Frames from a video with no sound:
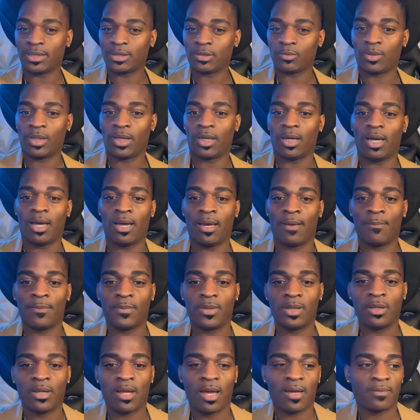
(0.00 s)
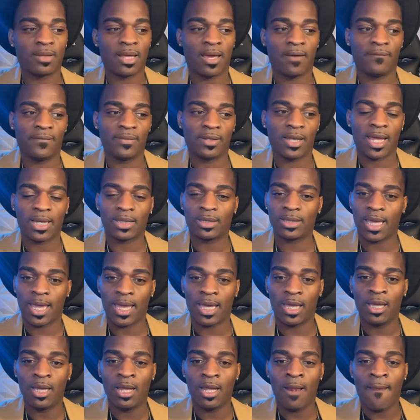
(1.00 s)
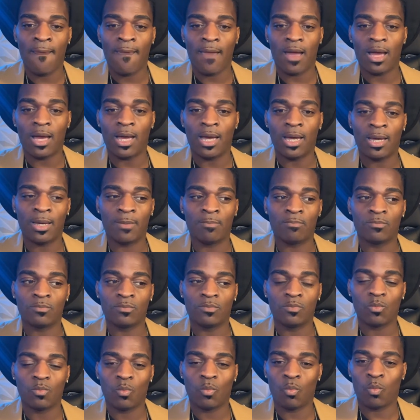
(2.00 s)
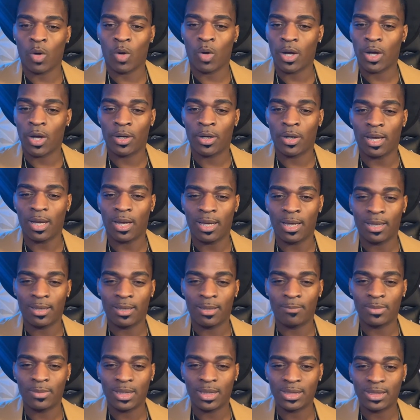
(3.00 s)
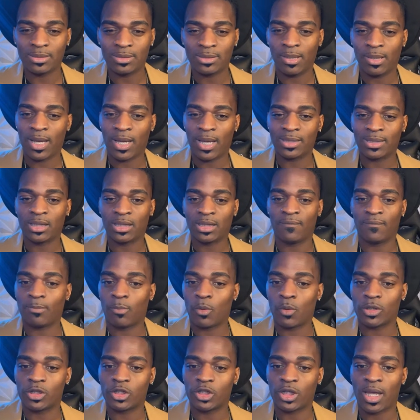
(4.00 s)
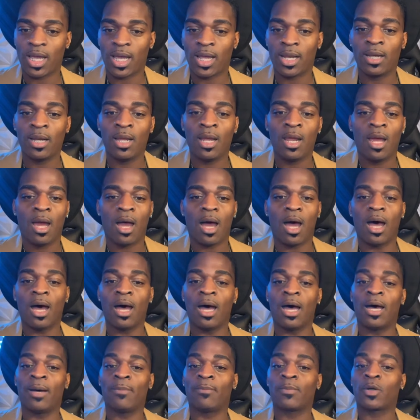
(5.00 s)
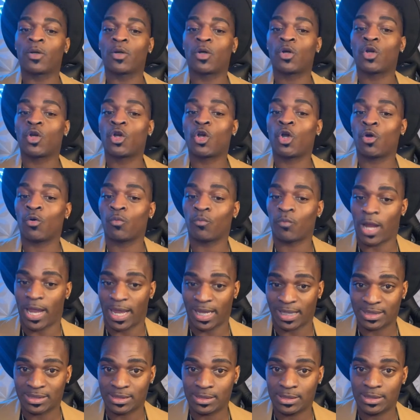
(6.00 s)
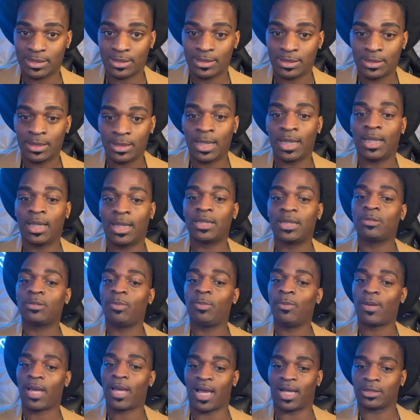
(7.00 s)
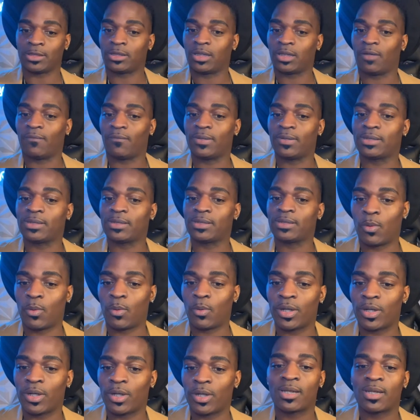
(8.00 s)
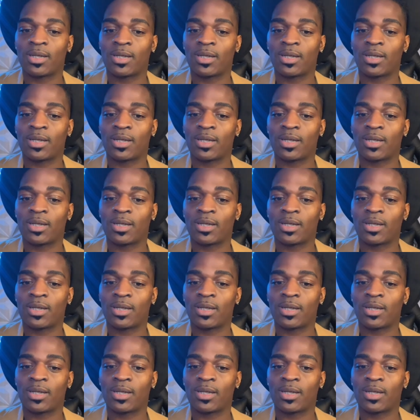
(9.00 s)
what I feel like that were let's be positive and support Sean. Correct. Yeah, let's be positive and support